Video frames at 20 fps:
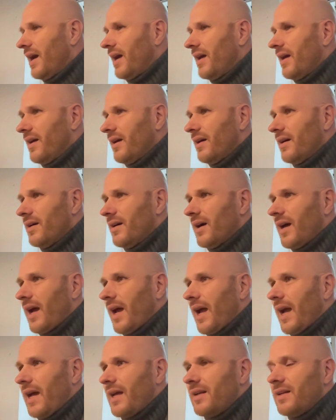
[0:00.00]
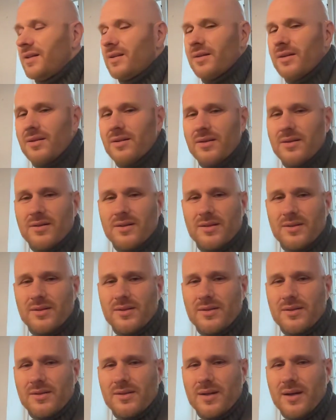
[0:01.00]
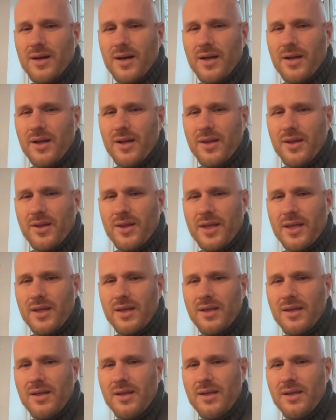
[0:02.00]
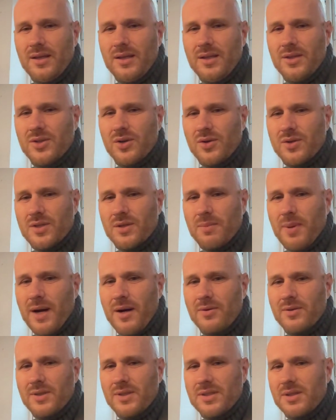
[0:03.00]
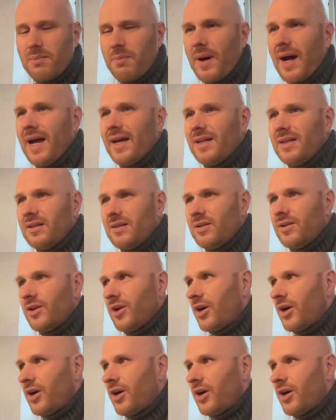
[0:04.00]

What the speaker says: And another thing he talks about is abide in the